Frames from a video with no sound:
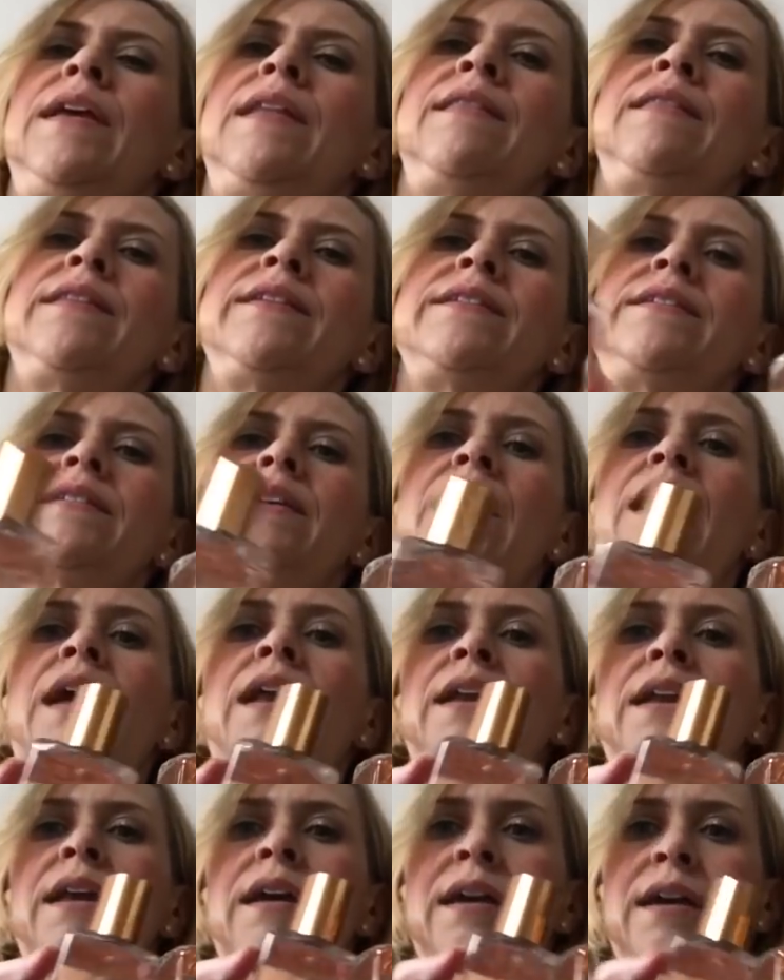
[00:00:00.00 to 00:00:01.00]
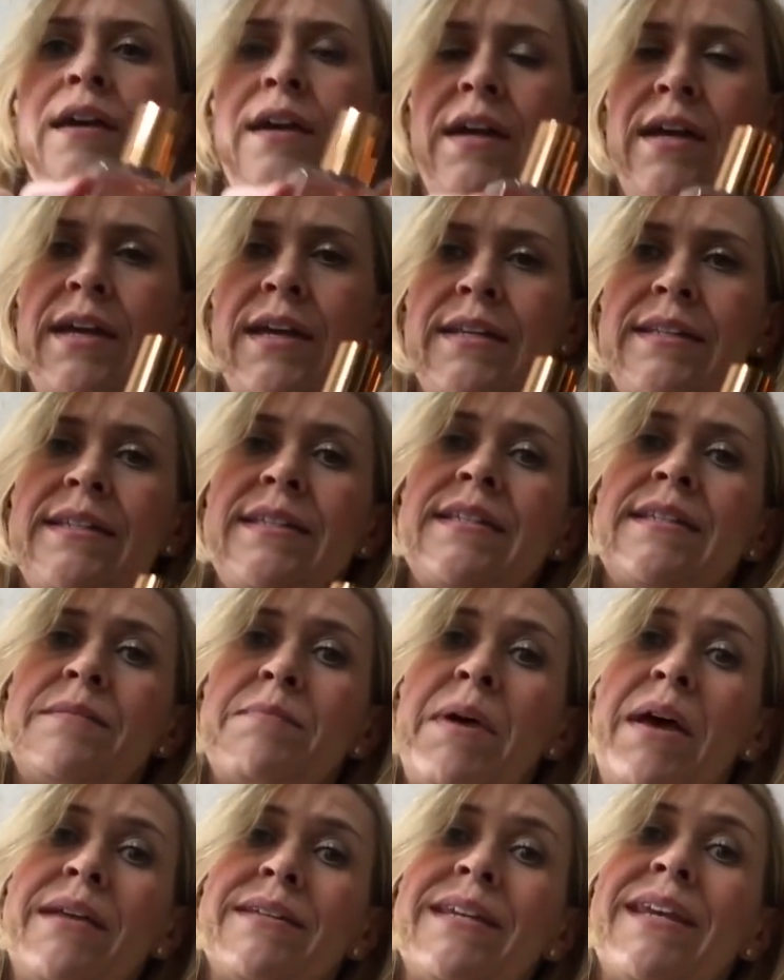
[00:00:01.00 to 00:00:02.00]
in the sun
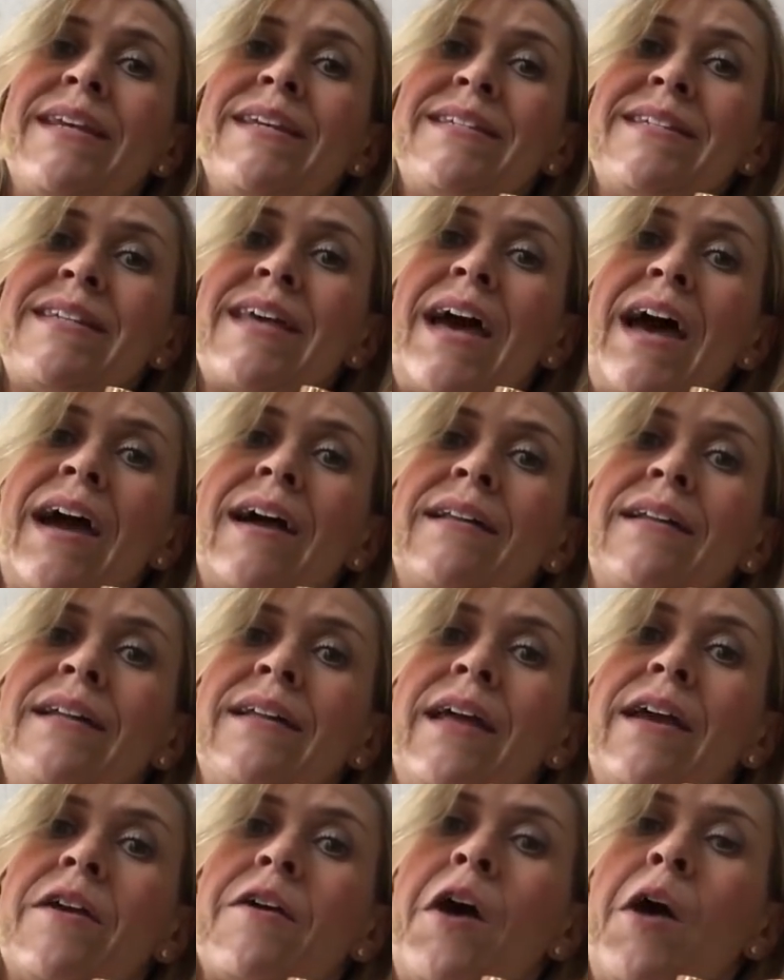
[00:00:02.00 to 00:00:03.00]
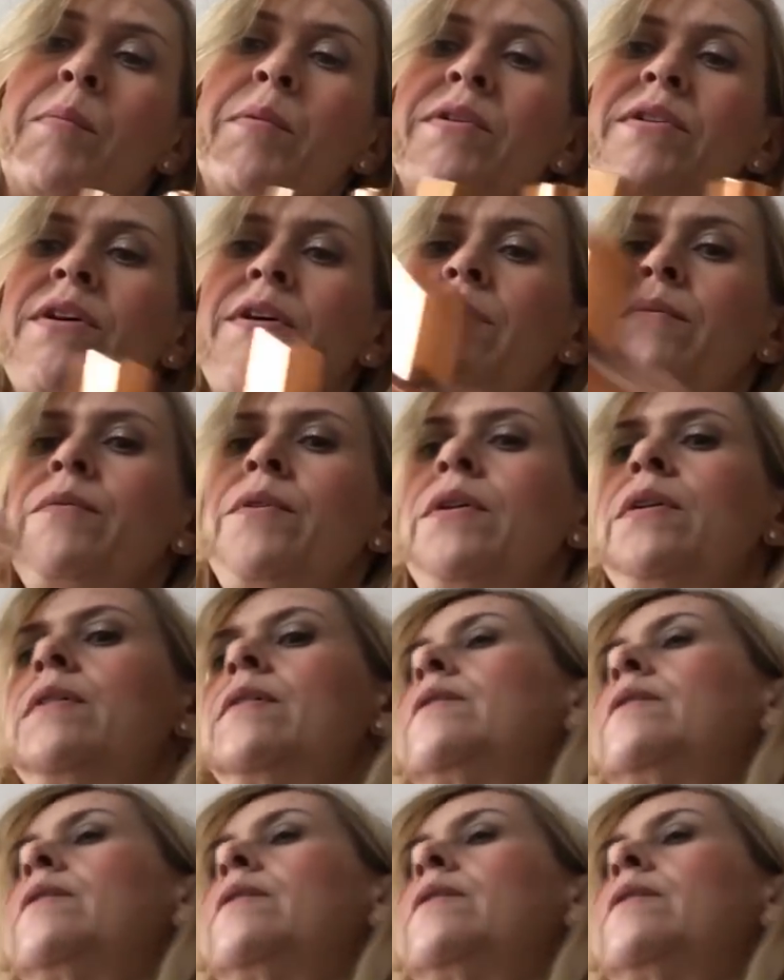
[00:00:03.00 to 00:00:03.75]
smells exactly like copper tone.